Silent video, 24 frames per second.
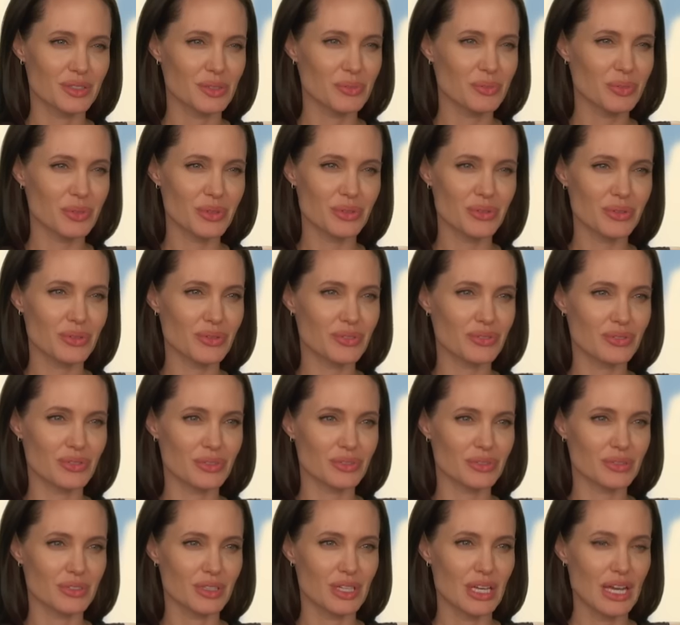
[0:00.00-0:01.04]
It's
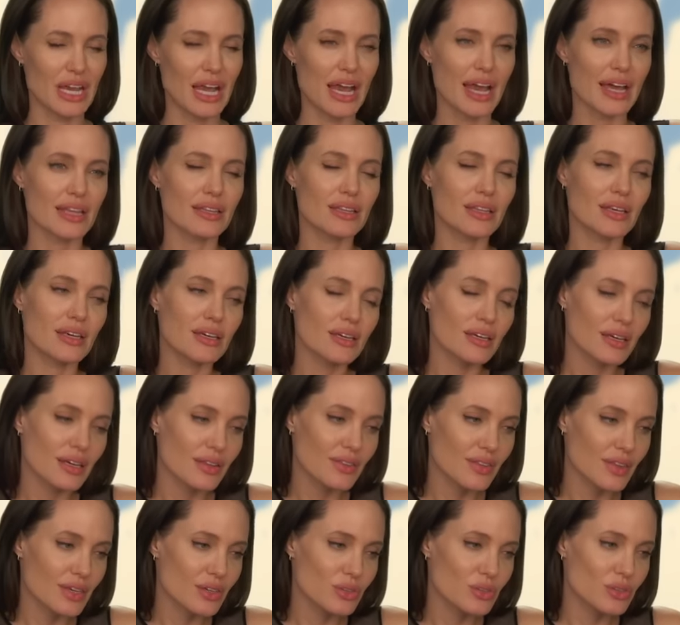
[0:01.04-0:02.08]
beautiful. And
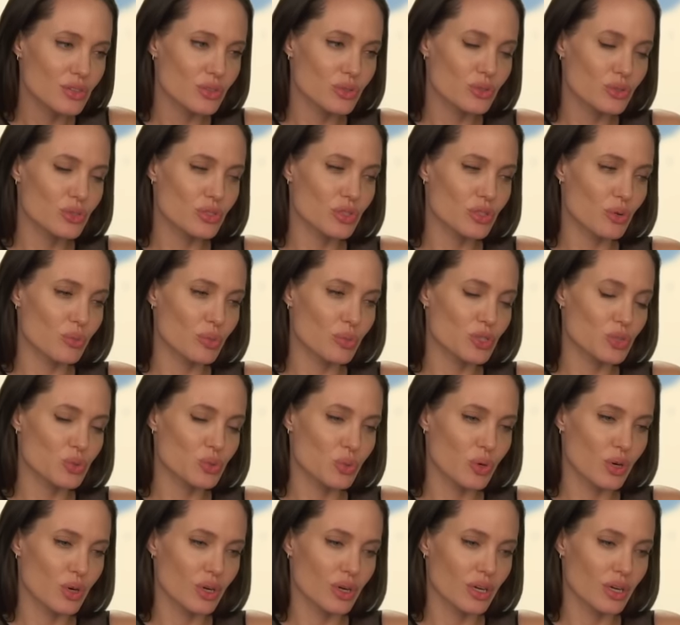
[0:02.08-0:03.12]
they do so much
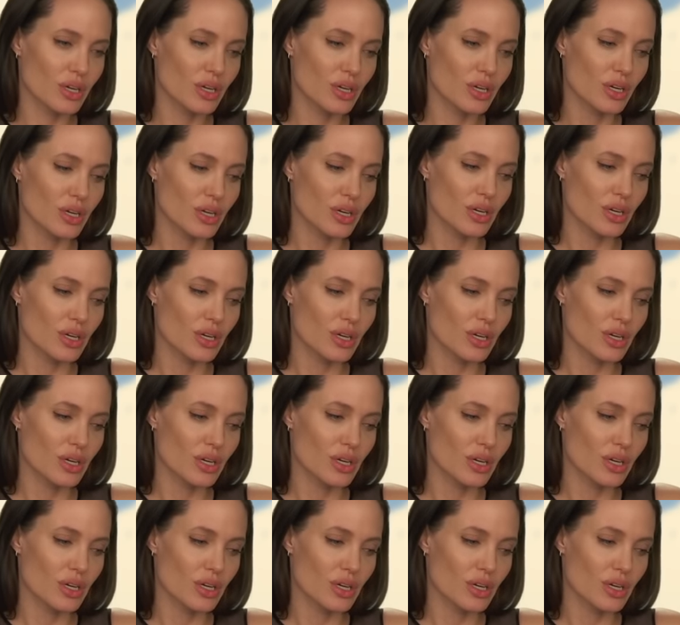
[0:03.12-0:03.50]
work